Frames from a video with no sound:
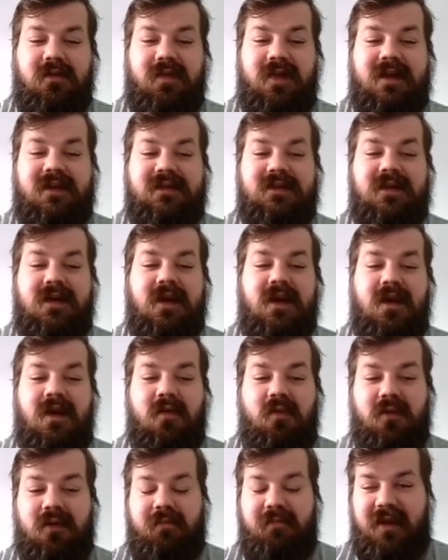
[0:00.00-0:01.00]
this
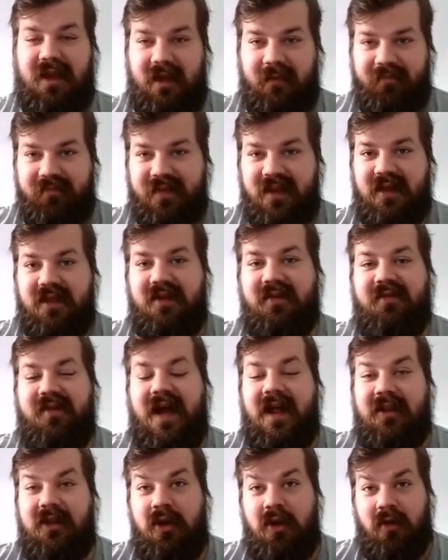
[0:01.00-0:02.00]
would be the
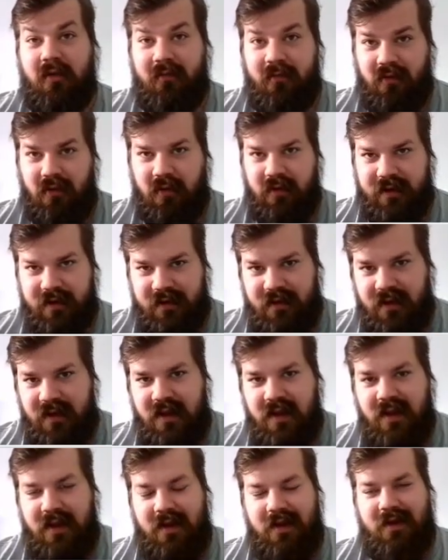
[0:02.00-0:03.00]
value of rolling
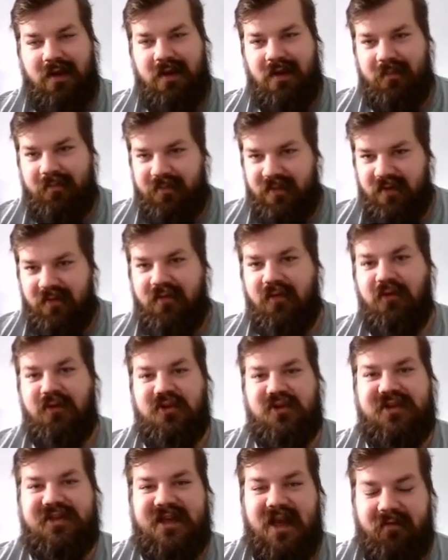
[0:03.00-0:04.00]
uh, four
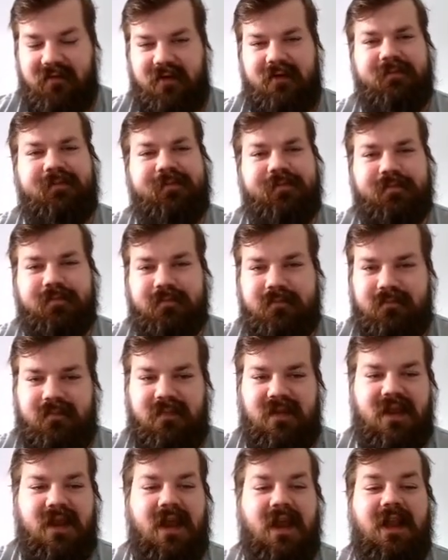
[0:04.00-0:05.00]
to seven
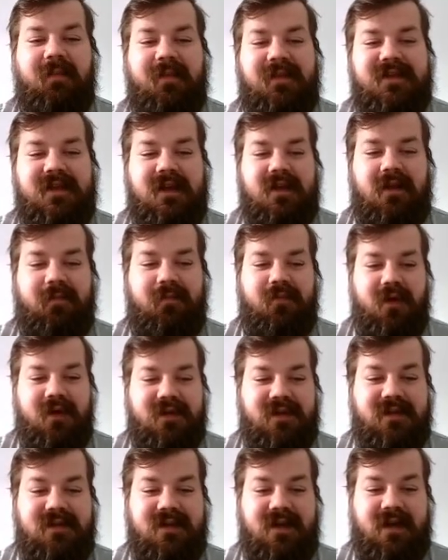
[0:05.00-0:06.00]
at a particular point
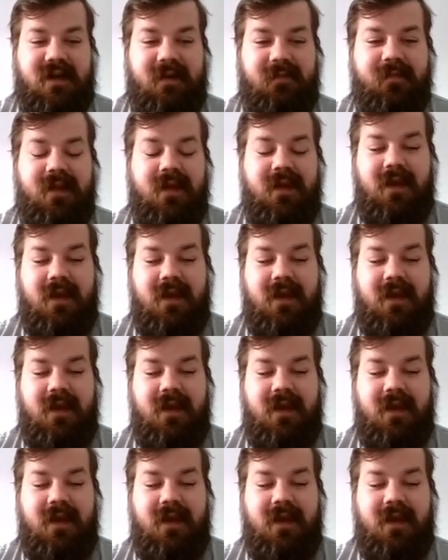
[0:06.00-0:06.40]
in time.